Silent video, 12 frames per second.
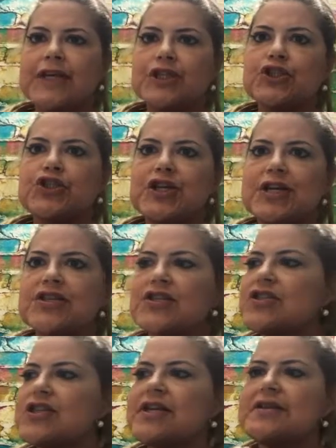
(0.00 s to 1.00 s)

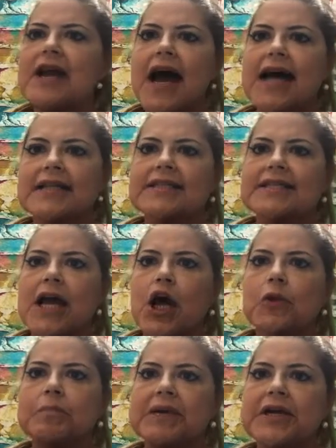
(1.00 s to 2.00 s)
Jesus did not
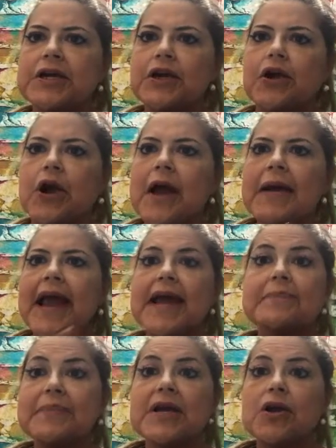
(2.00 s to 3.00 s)
tell Peter, hey,
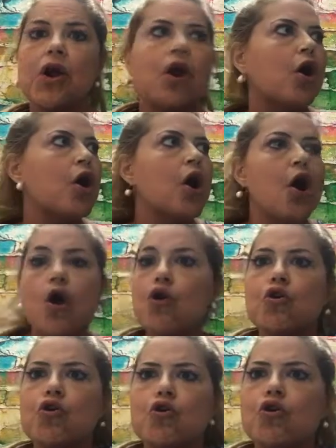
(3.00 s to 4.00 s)
Peter,
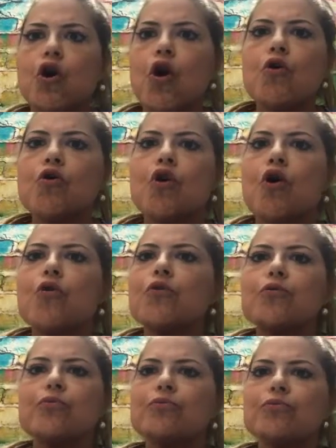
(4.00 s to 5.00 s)
go
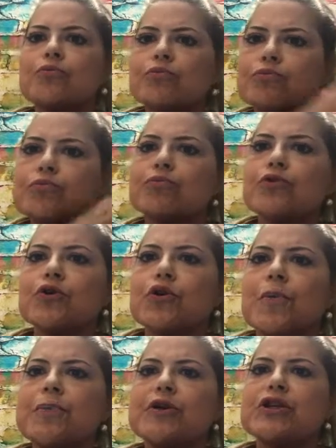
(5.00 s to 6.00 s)

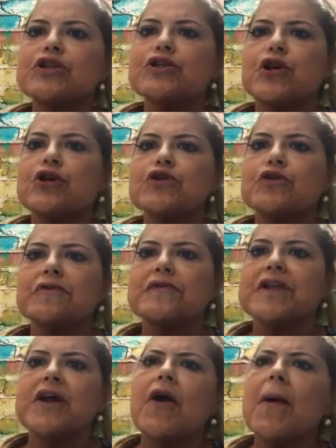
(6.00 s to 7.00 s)
put a church over
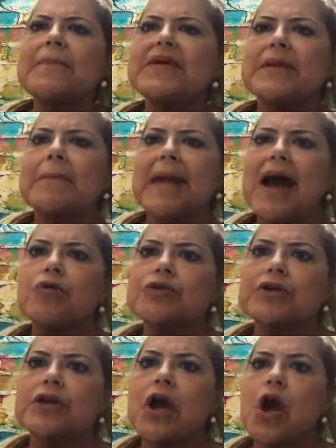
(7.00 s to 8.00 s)
there up in the
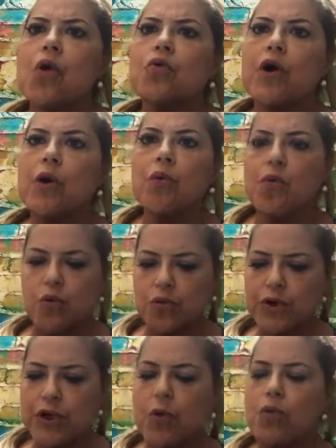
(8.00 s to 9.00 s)
mountain.
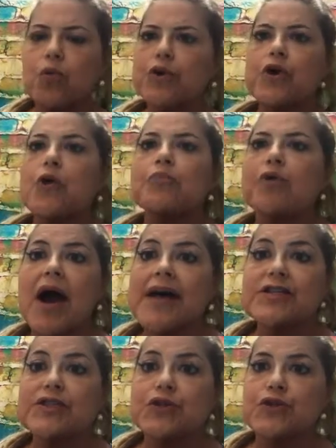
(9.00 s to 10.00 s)
We're no
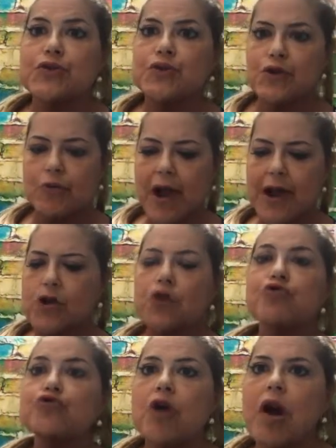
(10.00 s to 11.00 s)
prostitutes around, no
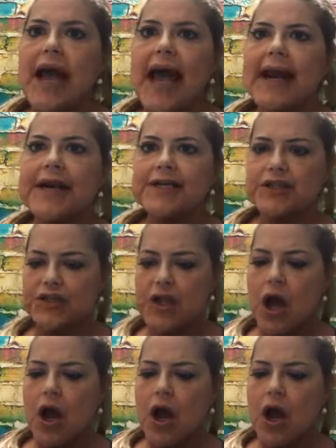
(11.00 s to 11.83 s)
drug addicts,